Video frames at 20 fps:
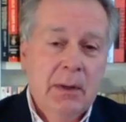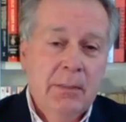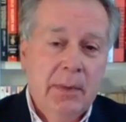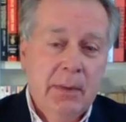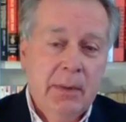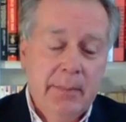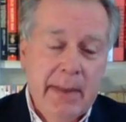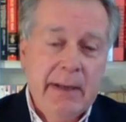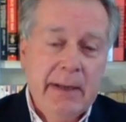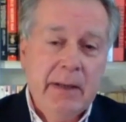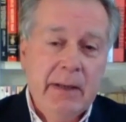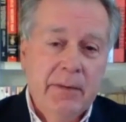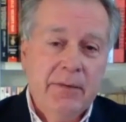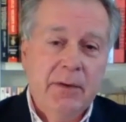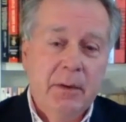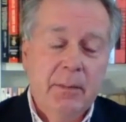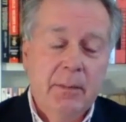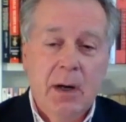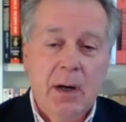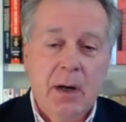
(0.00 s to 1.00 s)
but many of
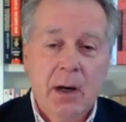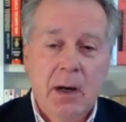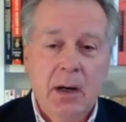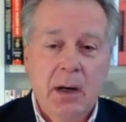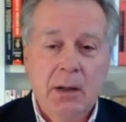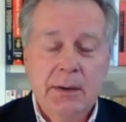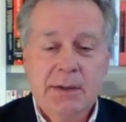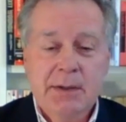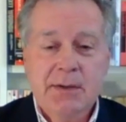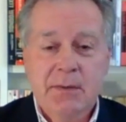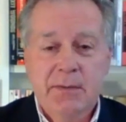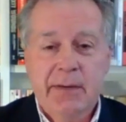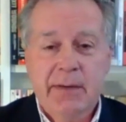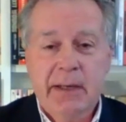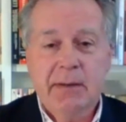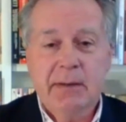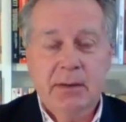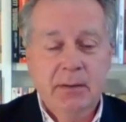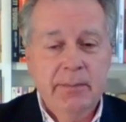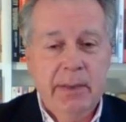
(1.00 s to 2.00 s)
them are
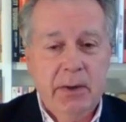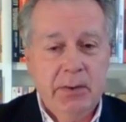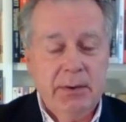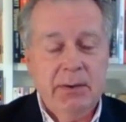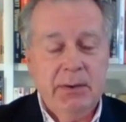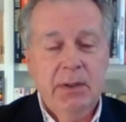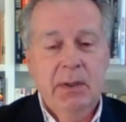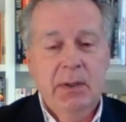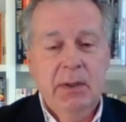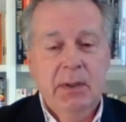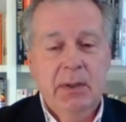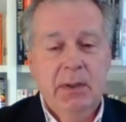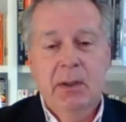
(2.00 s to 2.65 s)
disaffected about